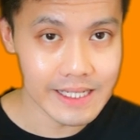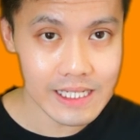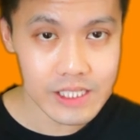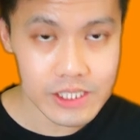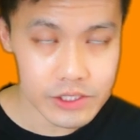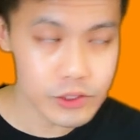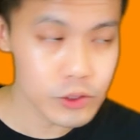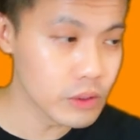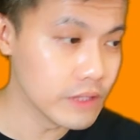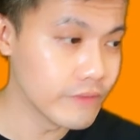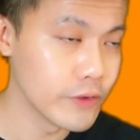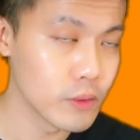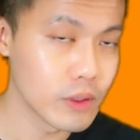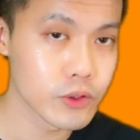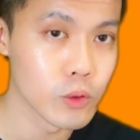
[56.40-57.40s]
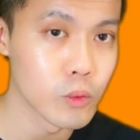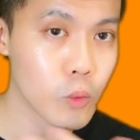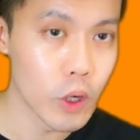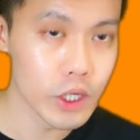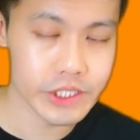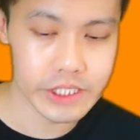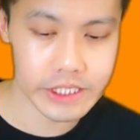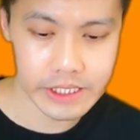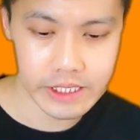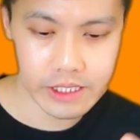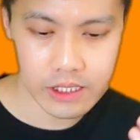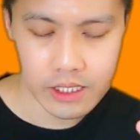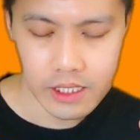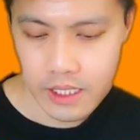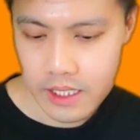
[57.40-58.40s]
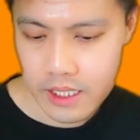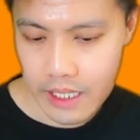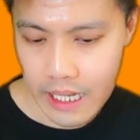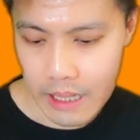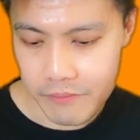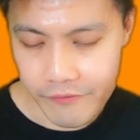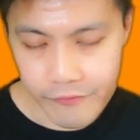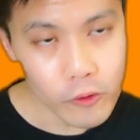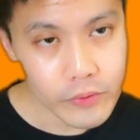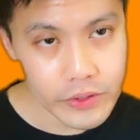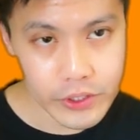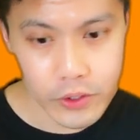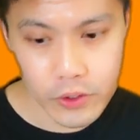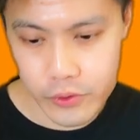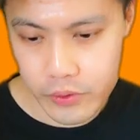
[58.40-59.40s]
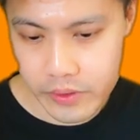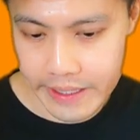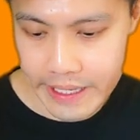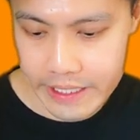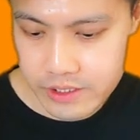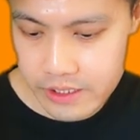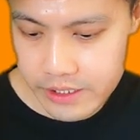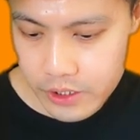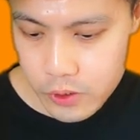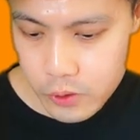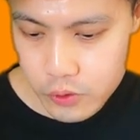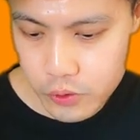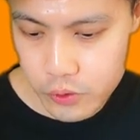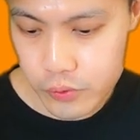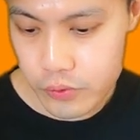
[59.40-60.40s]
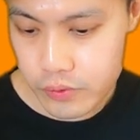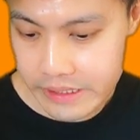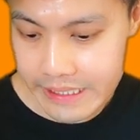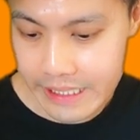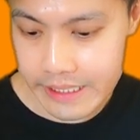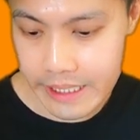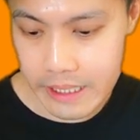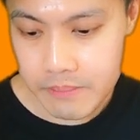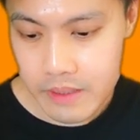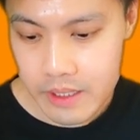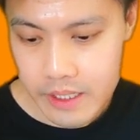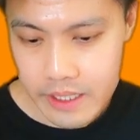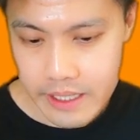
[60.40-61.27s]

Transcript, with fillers: anda. So if you want to watch the Um, full video, you can actually go to Nina Nam.